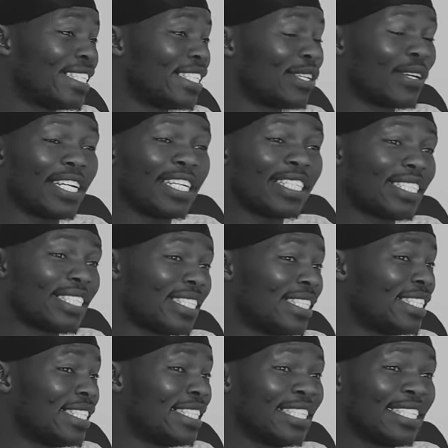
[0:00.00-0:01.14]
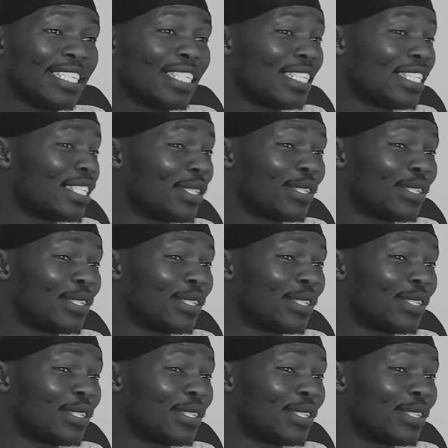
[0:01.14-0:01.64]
Crazy. Like, this is too much.